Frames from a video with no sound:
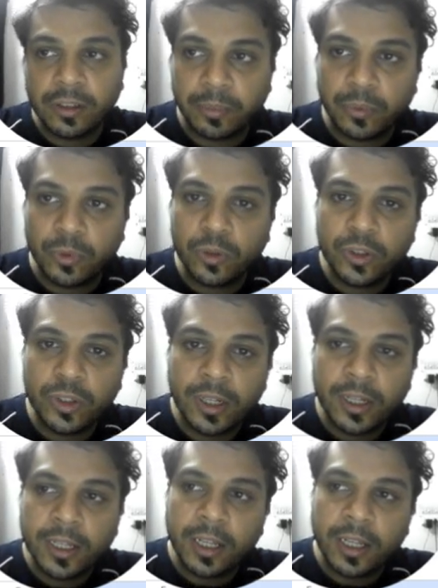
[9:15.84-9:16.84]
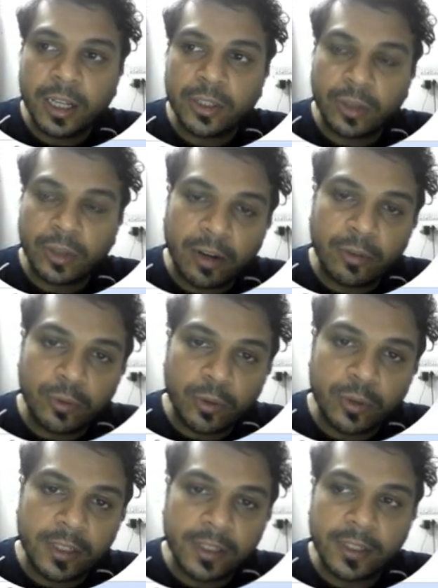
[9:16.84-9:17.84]
approach. So that, of
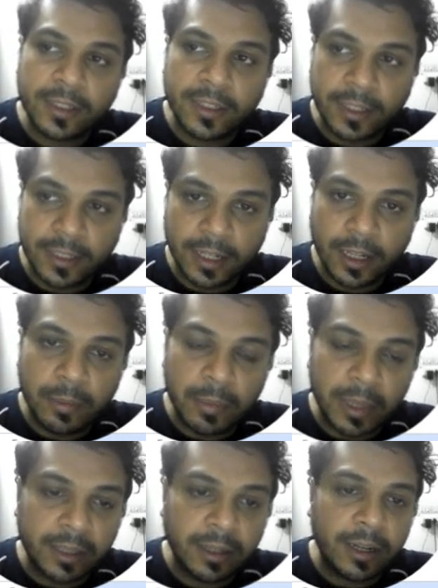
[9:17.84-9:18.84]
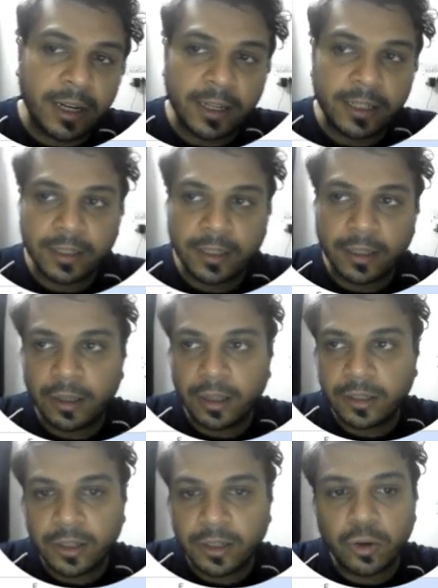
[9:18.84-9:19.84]
course, is a statistical method, and it's
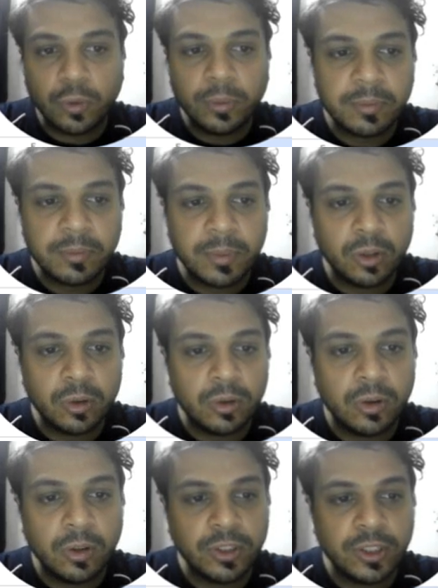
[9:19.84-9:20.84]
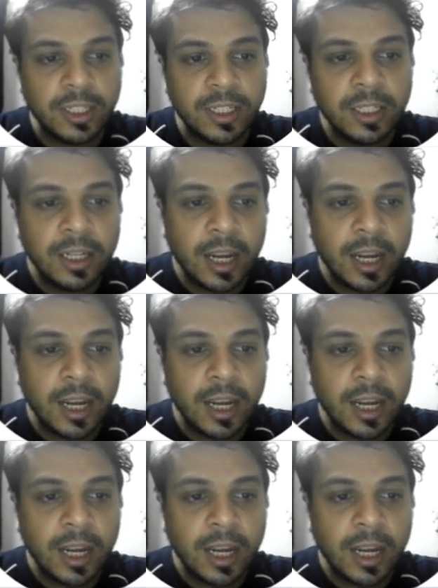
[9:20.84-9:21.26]
a robust methodology.